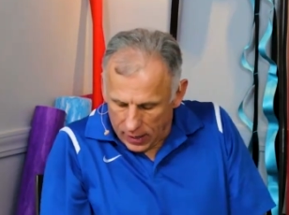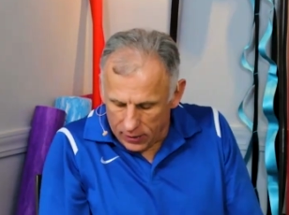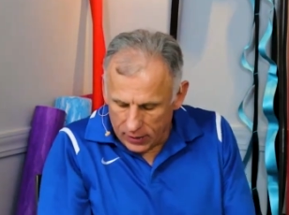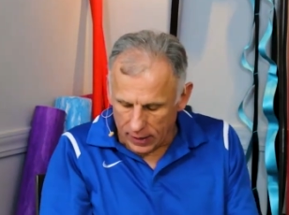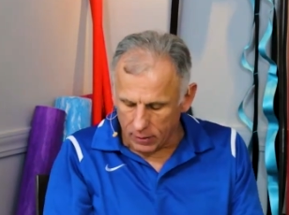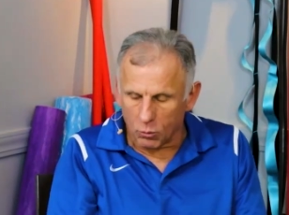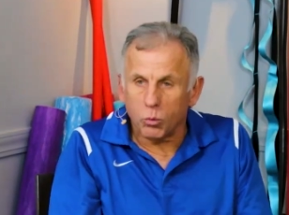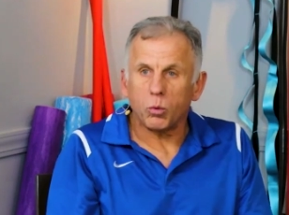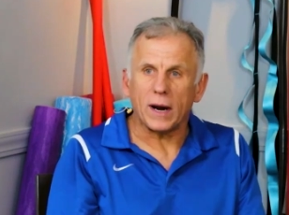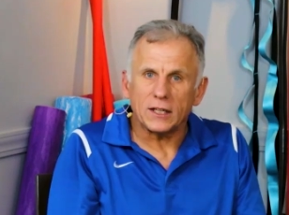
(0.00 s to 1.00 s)
and
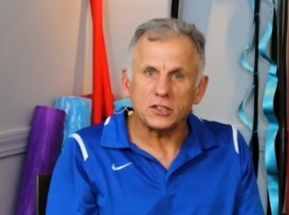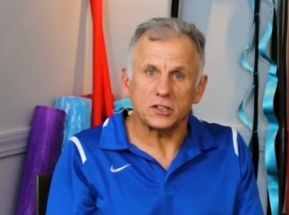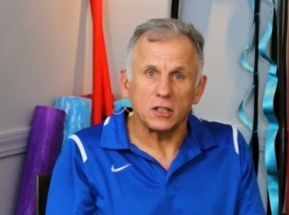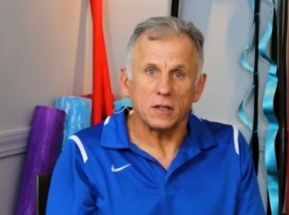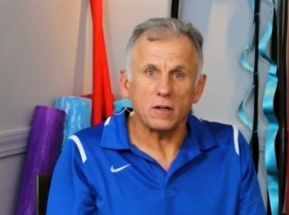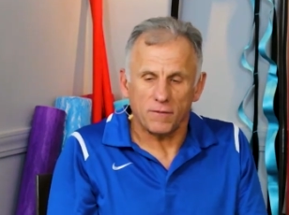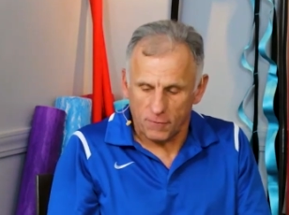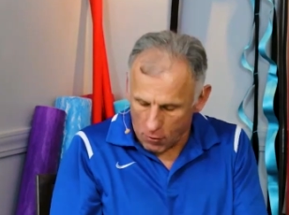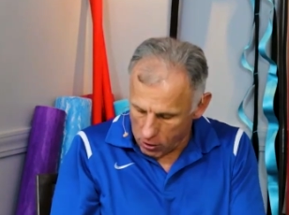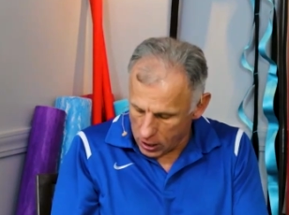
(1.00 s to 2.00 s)
then rest your
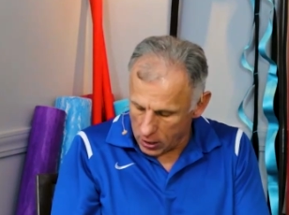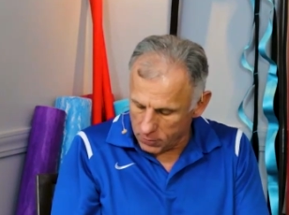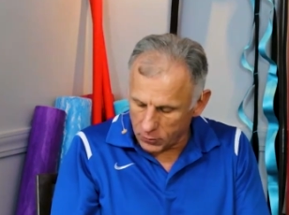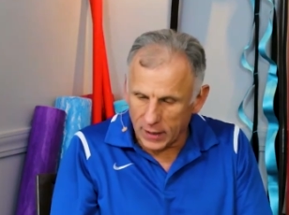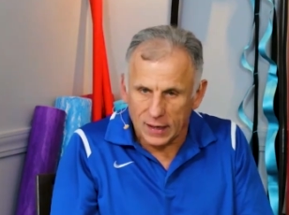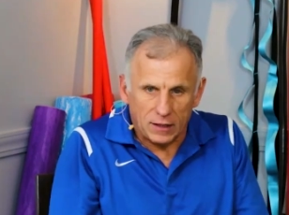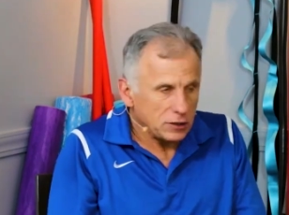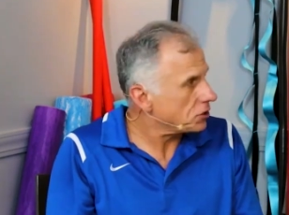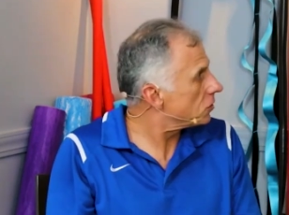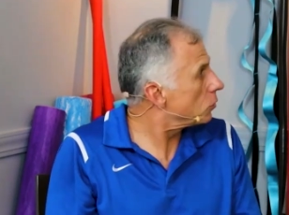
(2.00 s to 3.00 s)
forearms right on
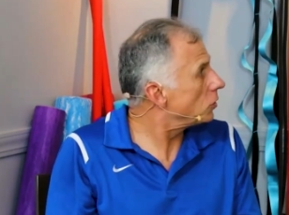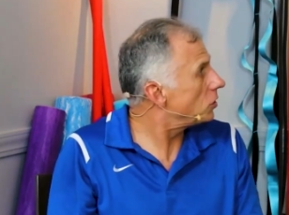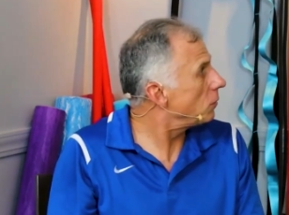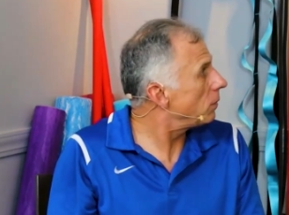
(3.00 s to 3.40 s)
the... This